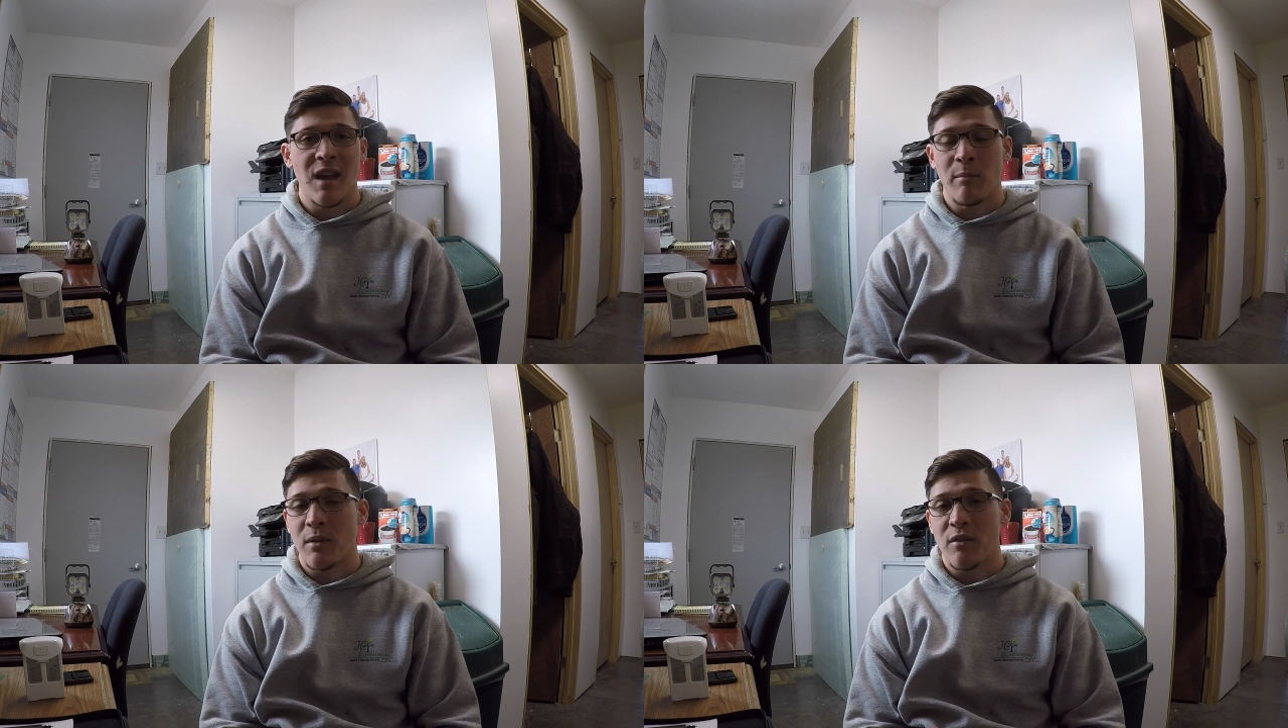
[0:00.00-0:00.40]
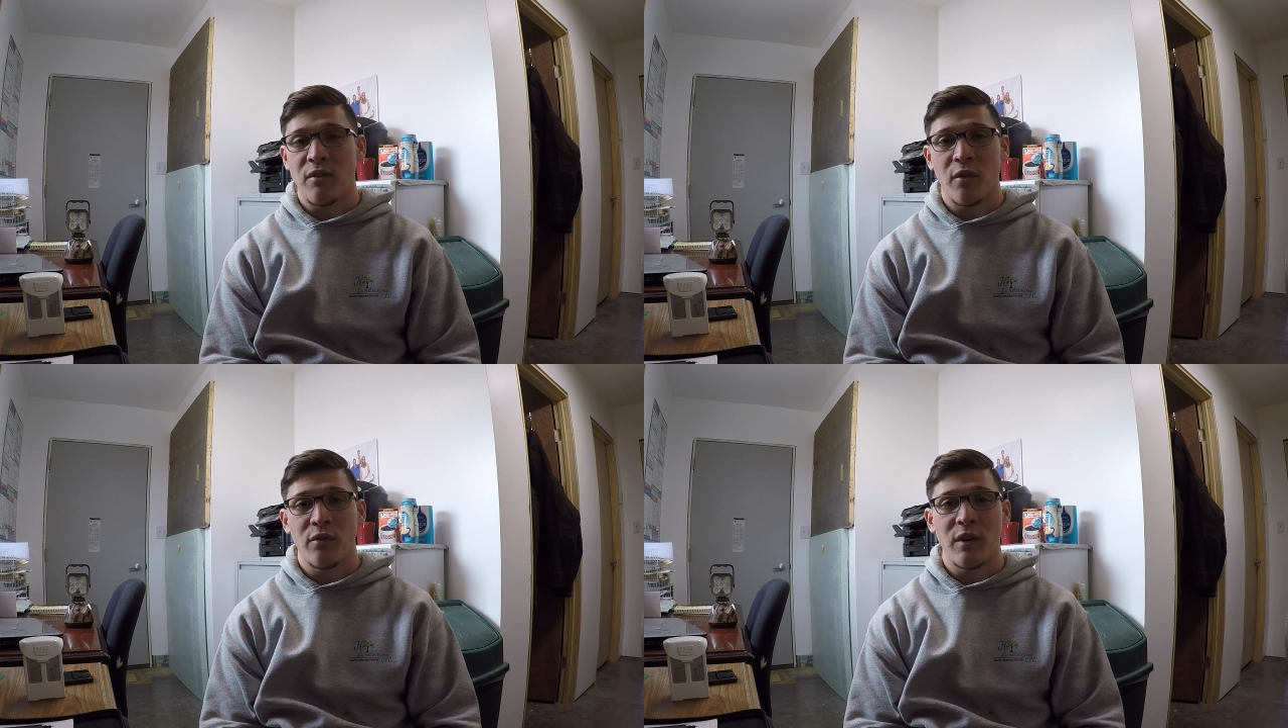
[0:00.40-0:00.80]
hey, please
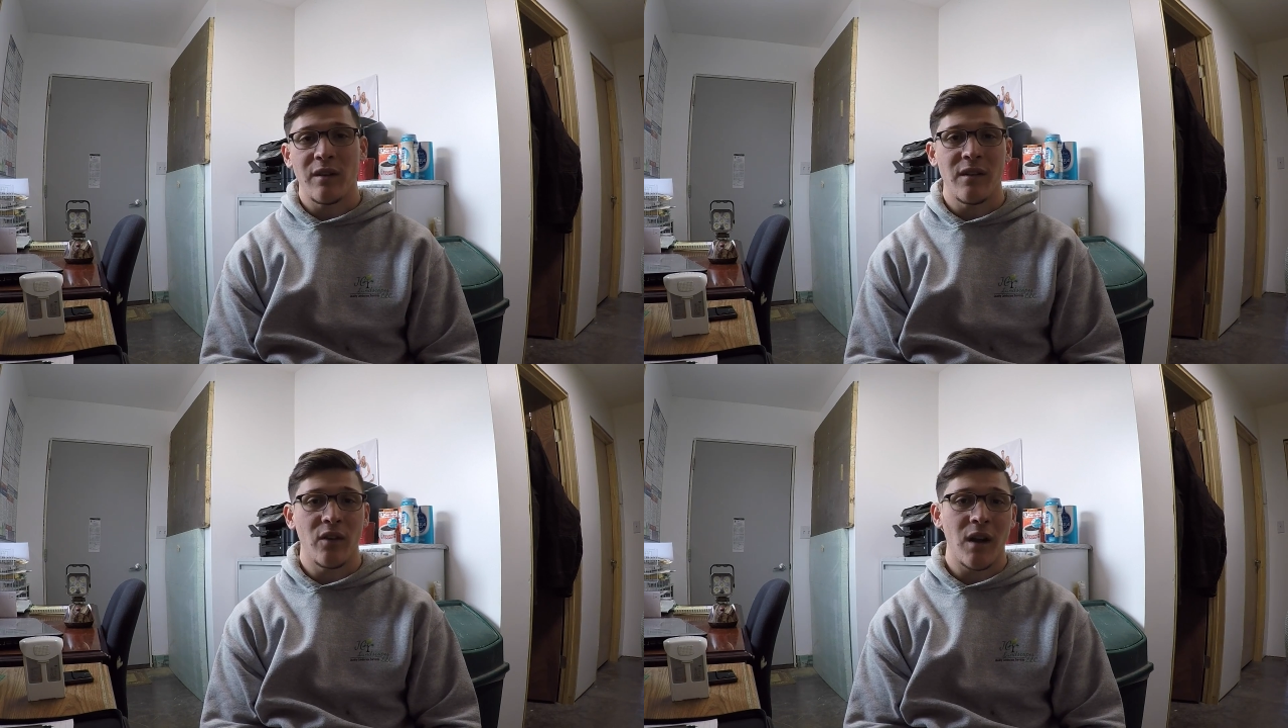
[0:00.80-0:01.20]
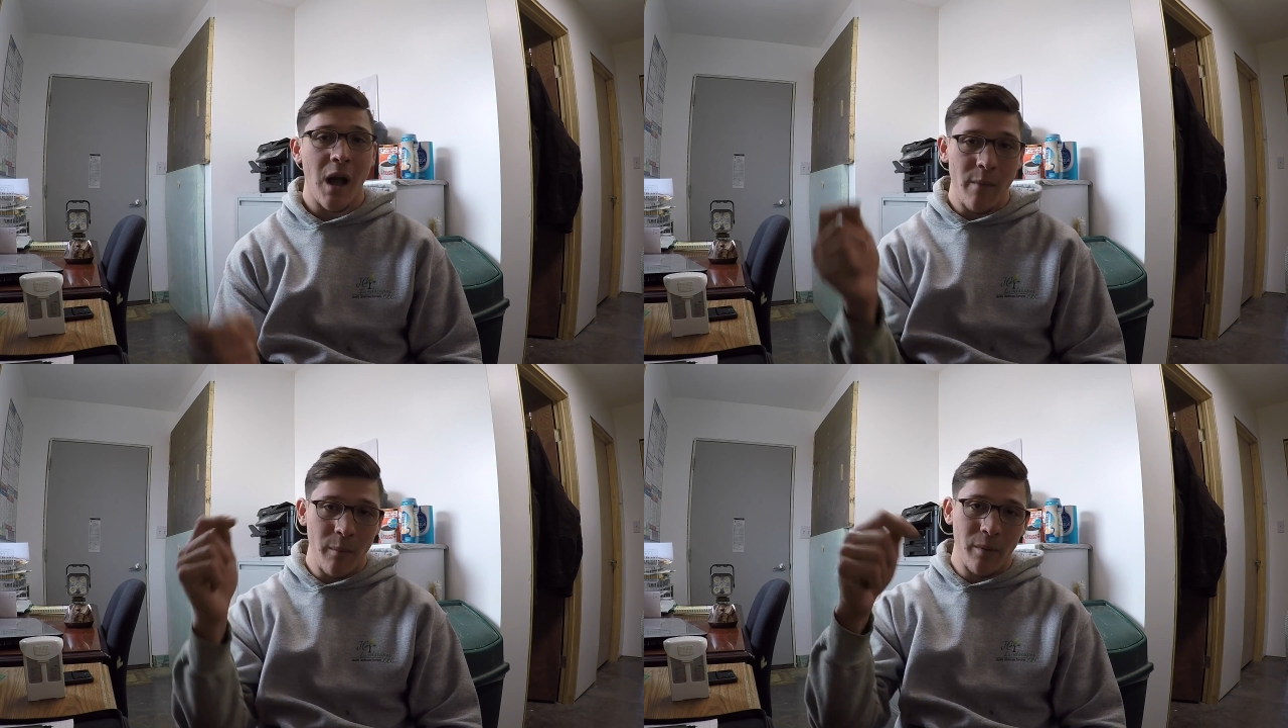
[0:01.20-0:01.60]
feel free to leave a
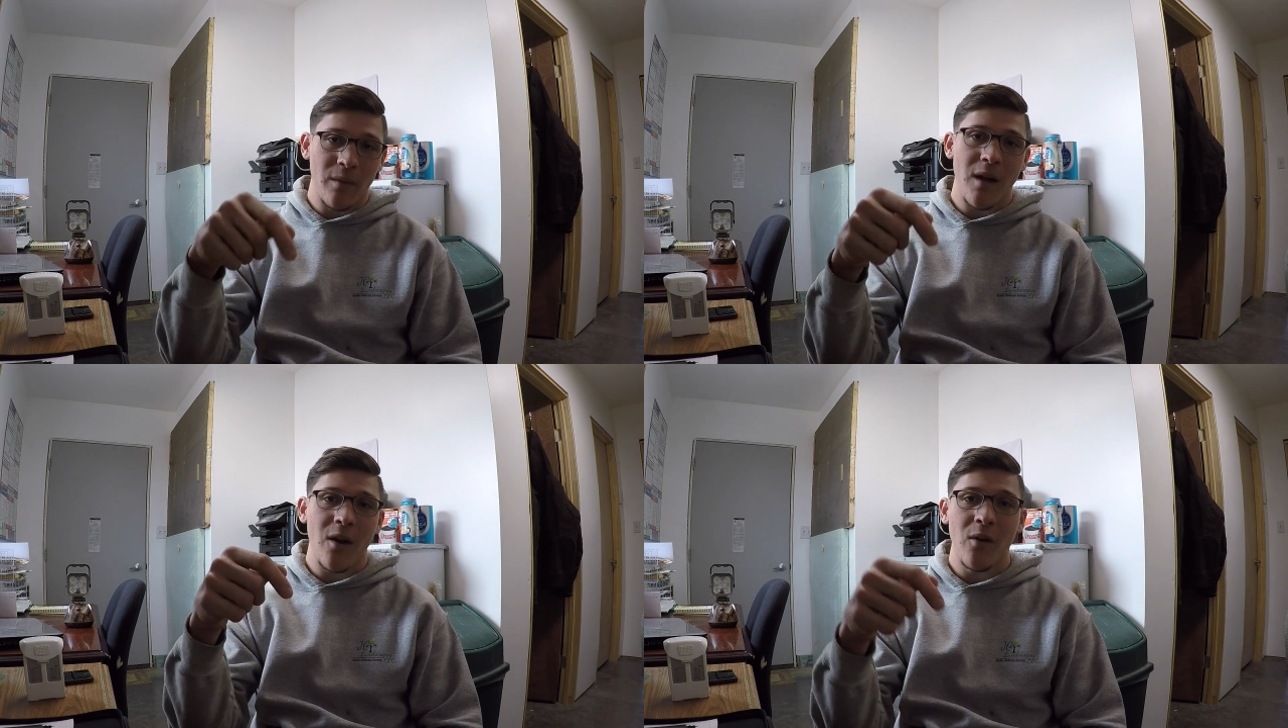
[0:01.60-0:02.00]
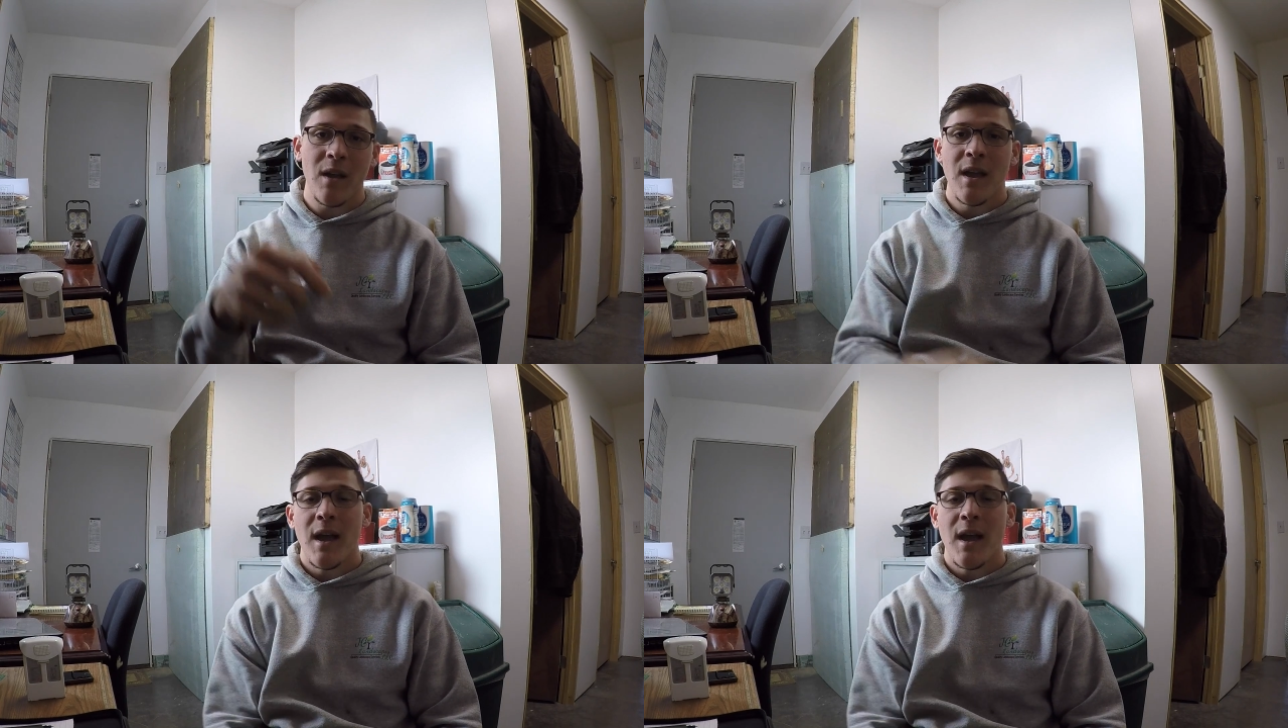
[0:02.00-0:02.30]
comment below.